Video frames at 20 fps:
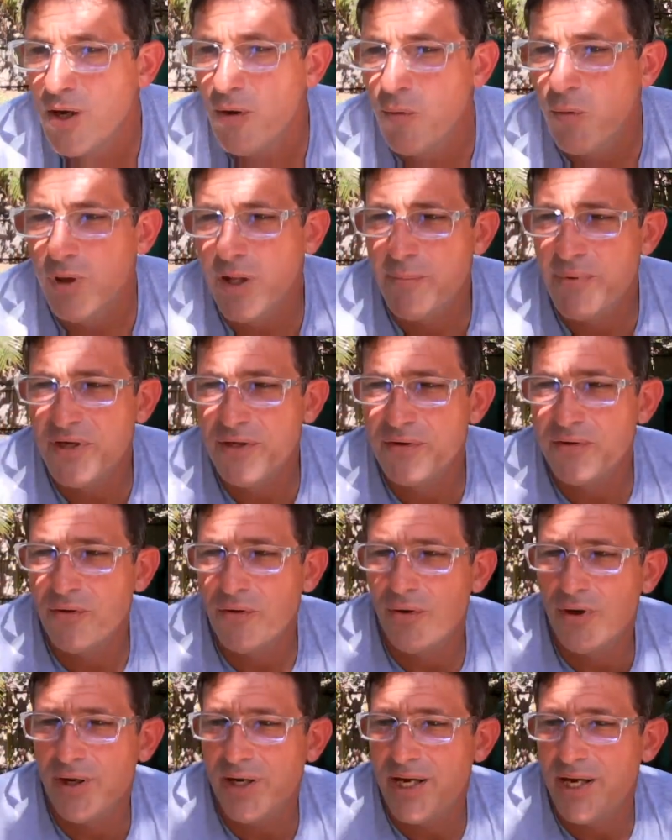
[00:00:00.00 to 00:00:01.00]
Will I be in the
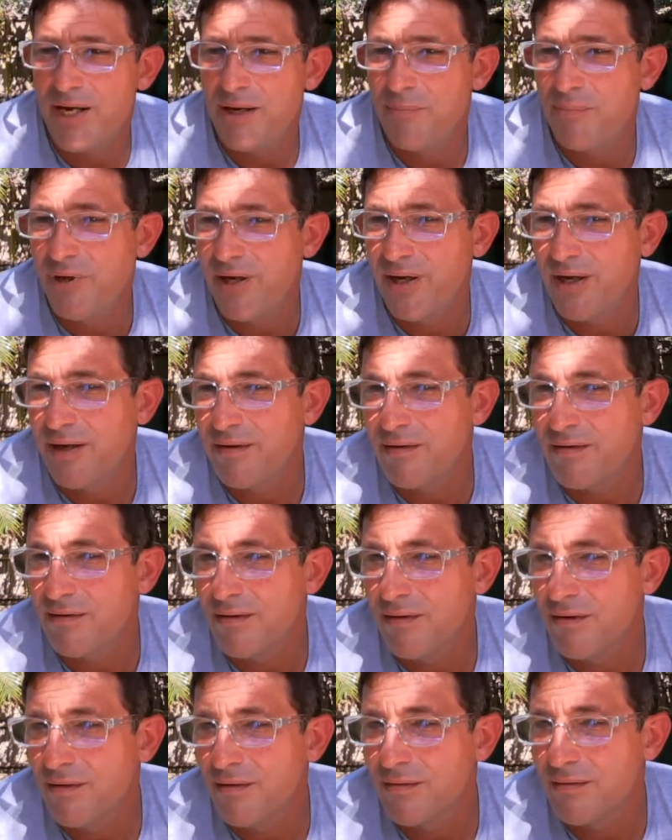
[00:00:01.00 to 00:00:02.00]
hurricane path?
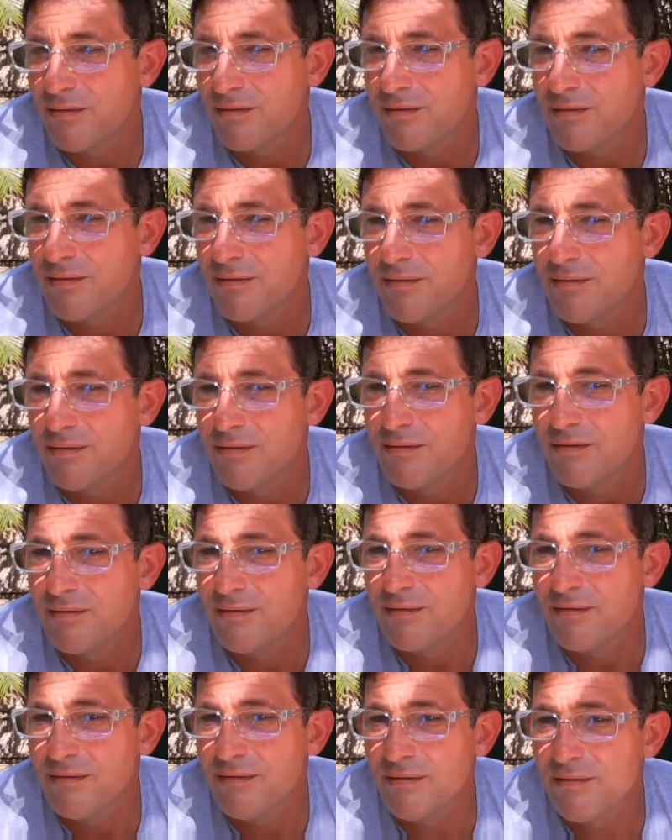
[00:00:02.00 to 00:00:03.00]
Uh,
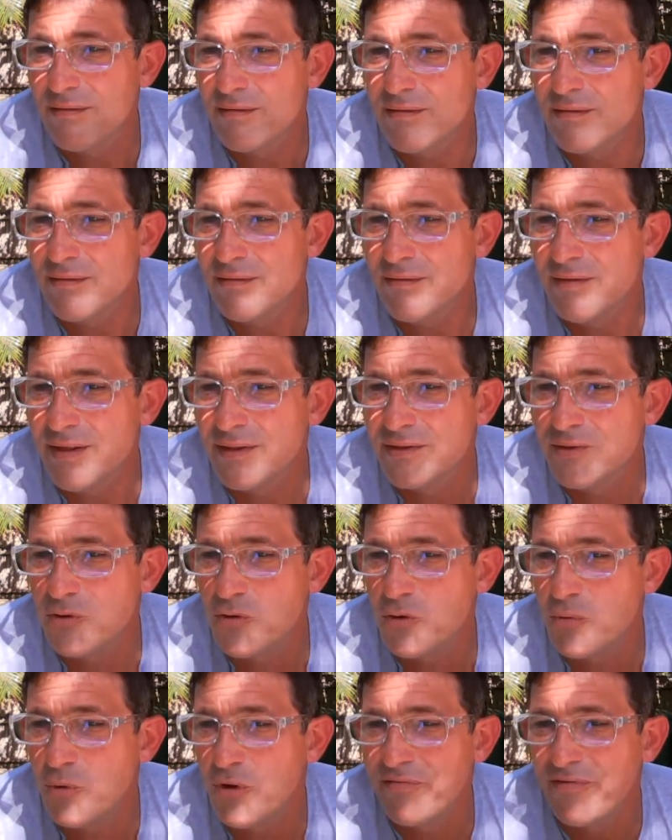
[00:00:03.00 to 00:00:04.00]
thanks,
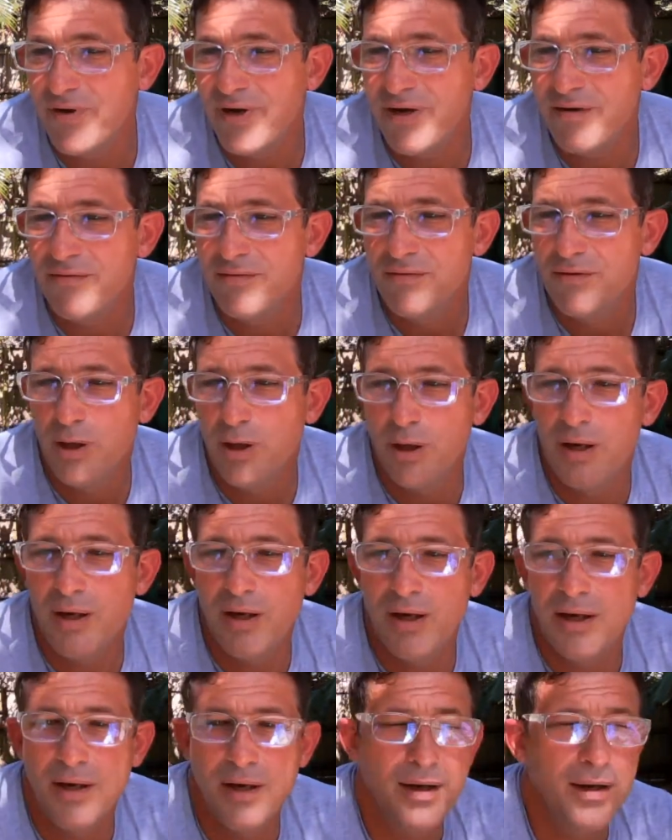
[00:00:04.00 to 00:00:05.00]
Coolboy5.
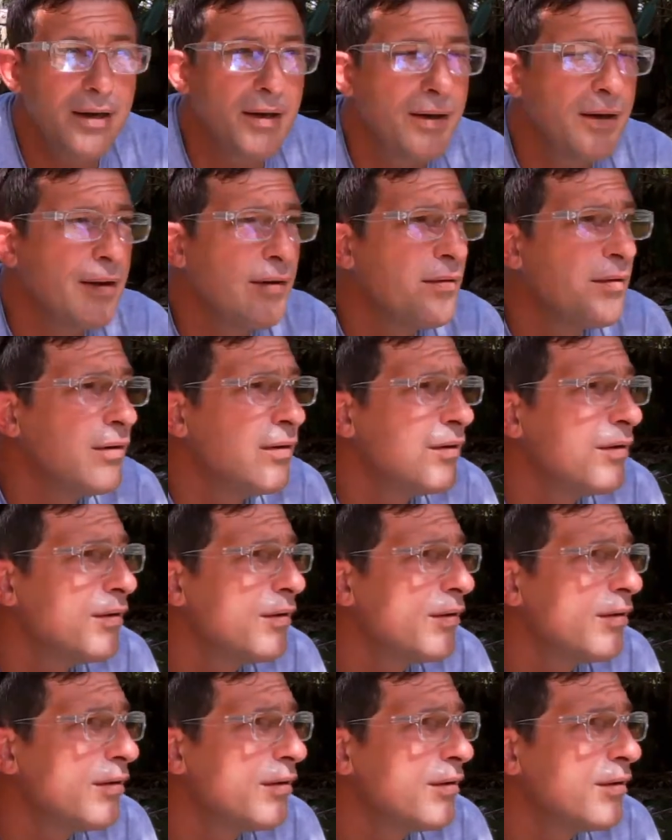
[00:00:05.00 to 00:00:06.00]
Uh,
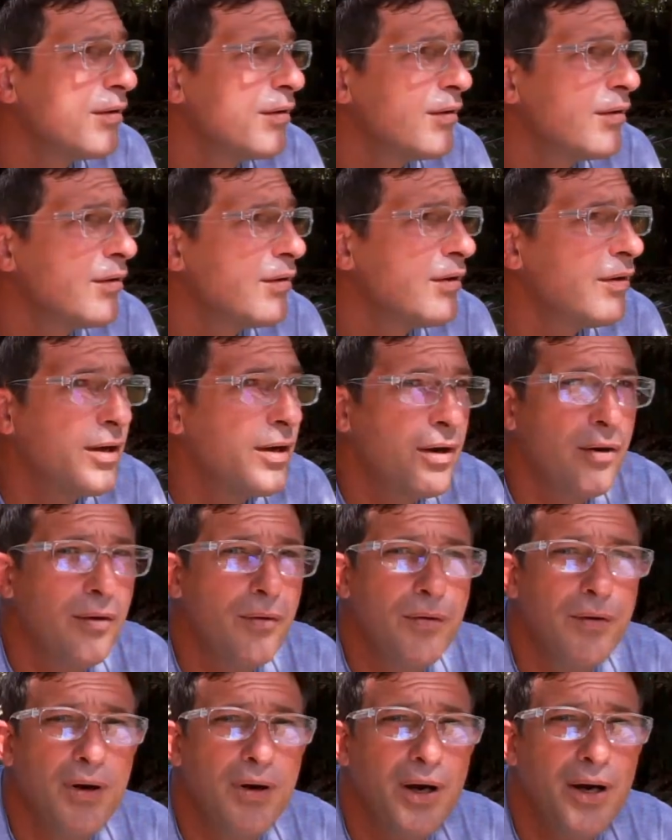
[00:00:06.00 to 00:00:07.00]
no,
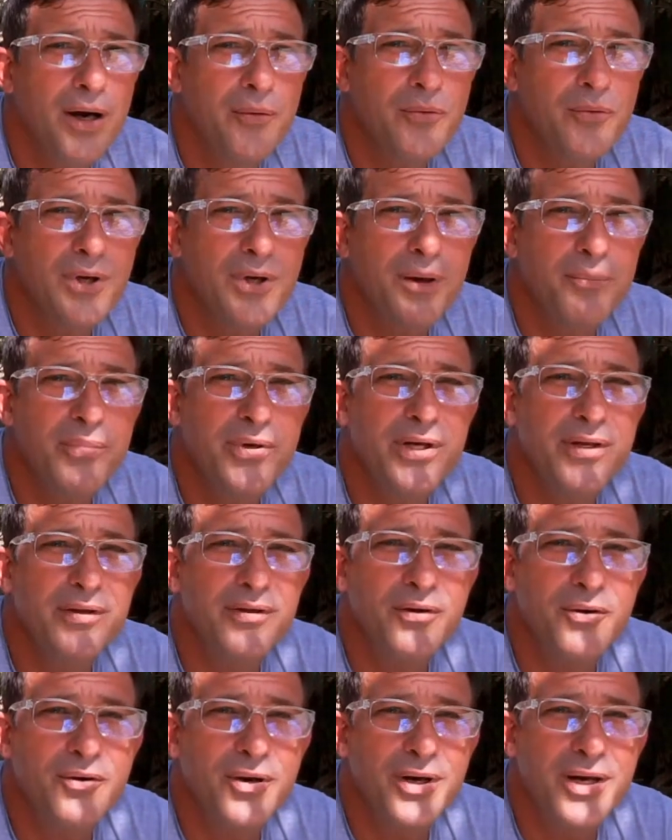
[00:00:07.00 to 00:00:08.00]
I will not be in
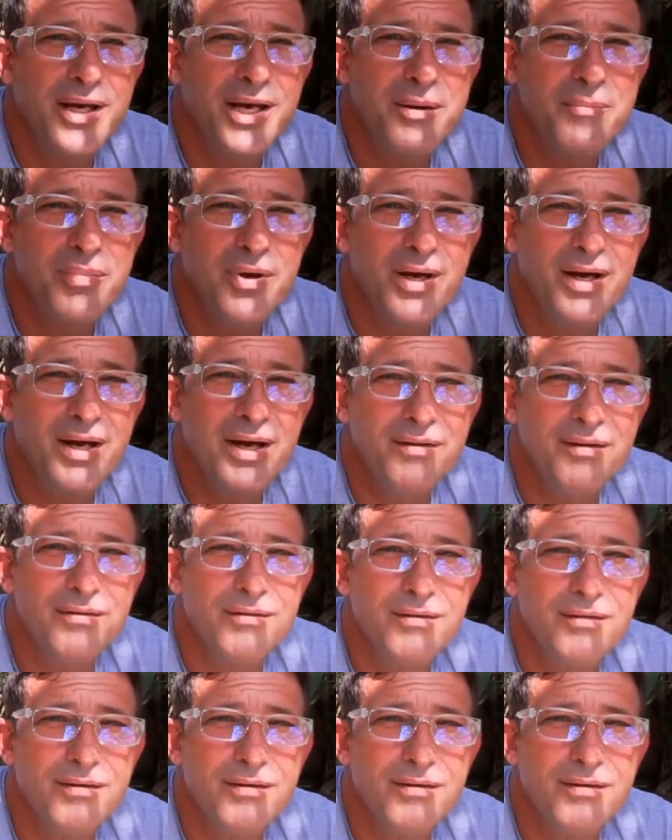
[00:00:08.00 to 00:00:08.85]
the hurricane path.